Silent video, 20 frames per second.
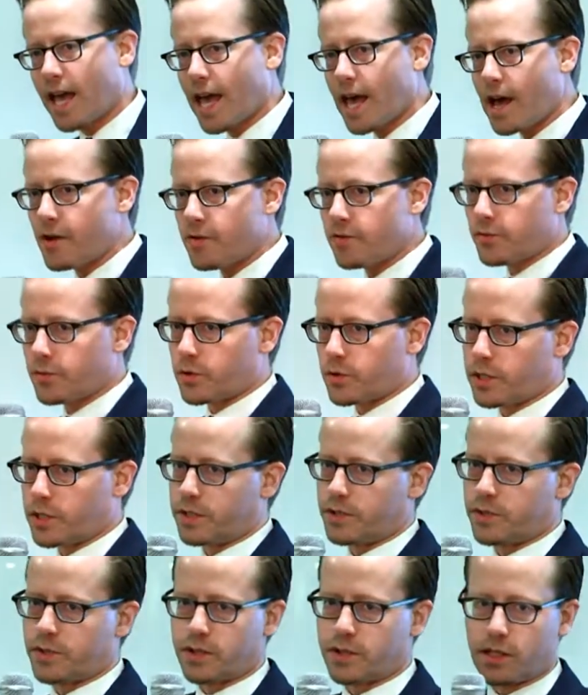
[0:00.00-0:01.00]

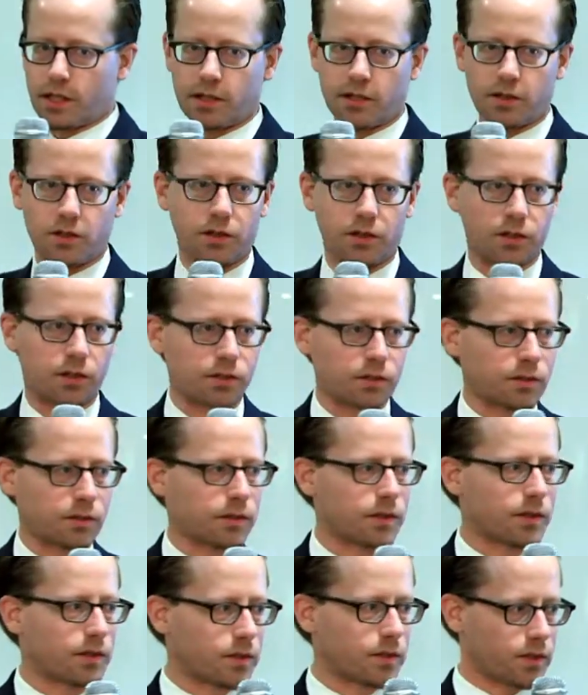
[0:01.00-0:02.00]
every
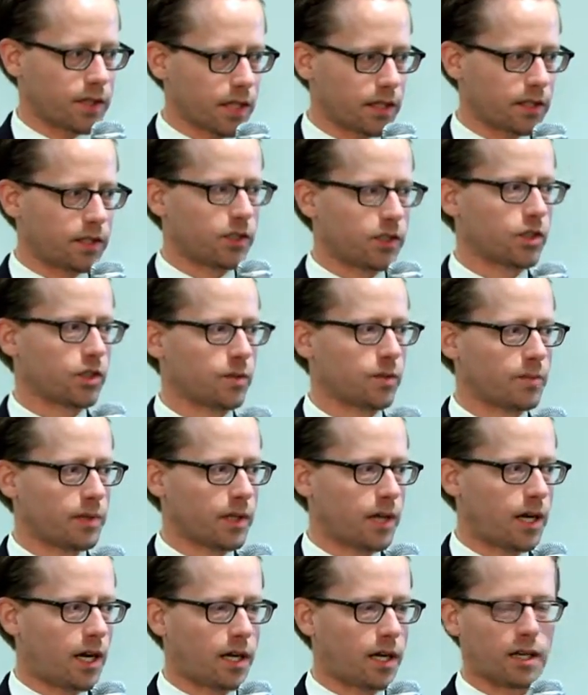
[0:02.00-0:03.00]
single signature
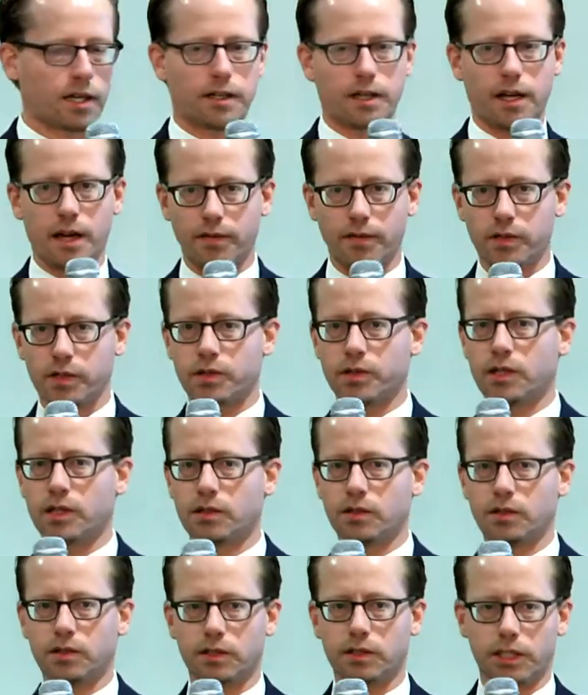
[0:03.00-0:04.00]
block on every
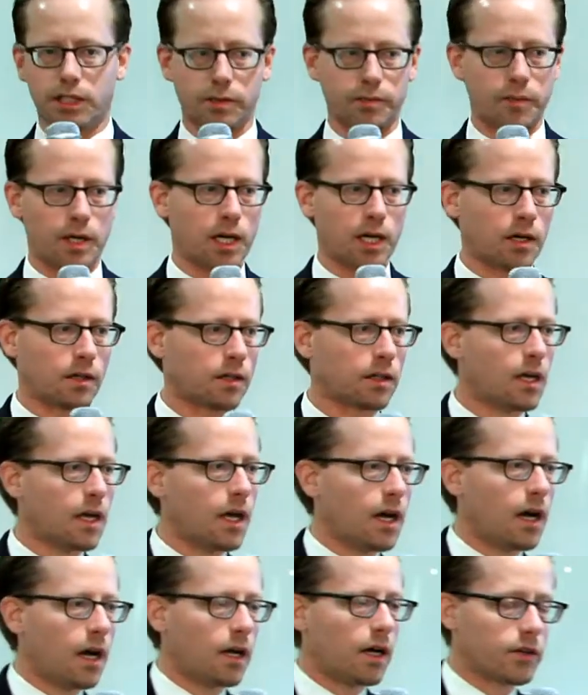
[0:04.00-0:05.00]
single email,
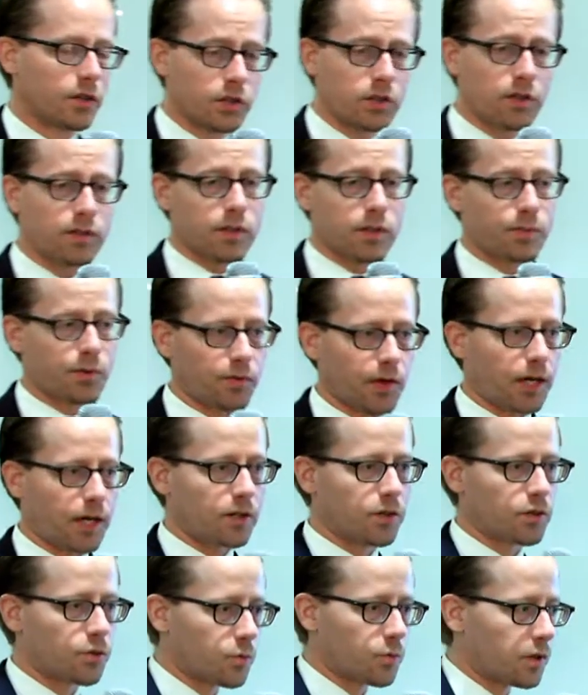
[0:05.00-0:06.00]
the service
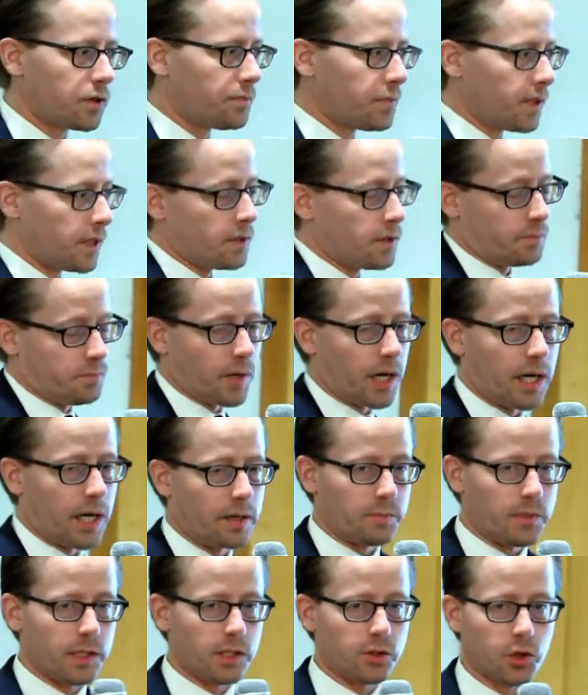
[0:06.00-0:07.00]
providers would be
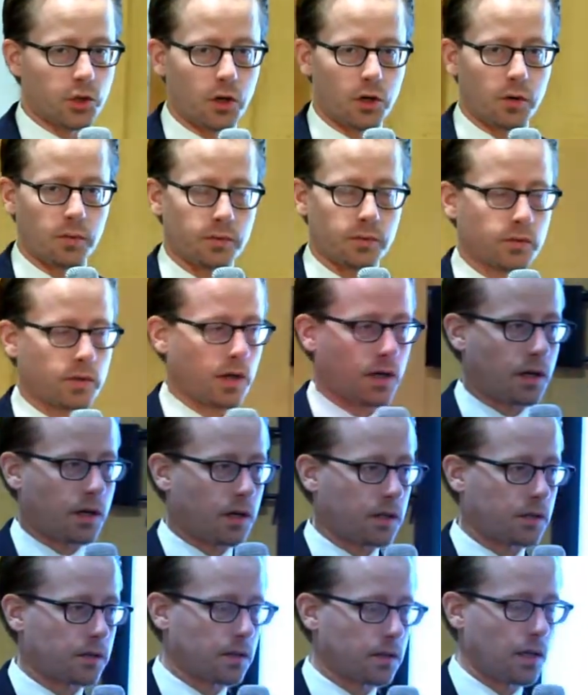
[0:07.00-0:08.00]
buying beach homes
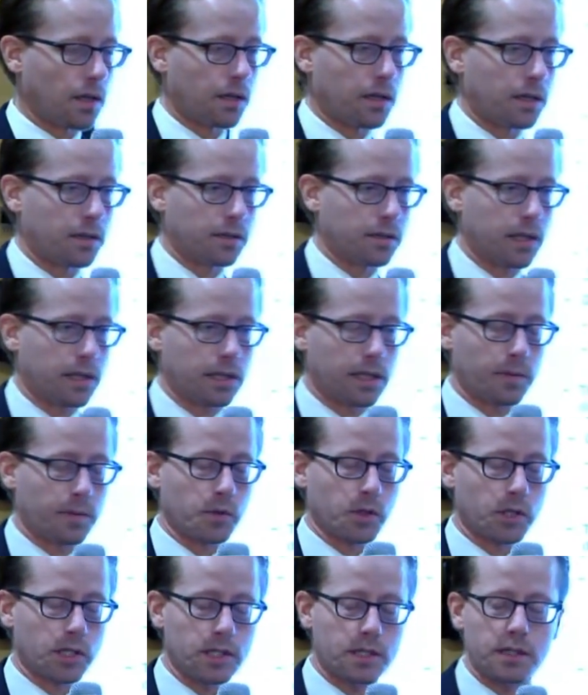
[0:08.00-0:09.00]
and
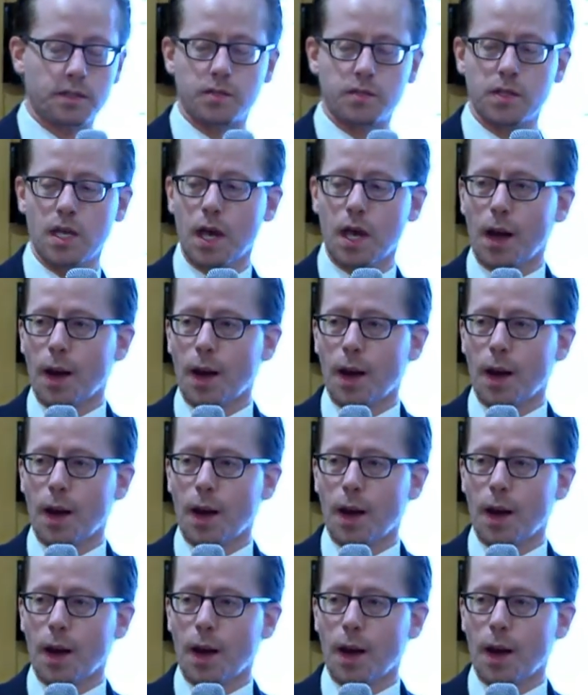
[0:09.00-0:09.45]
Lamborghinis.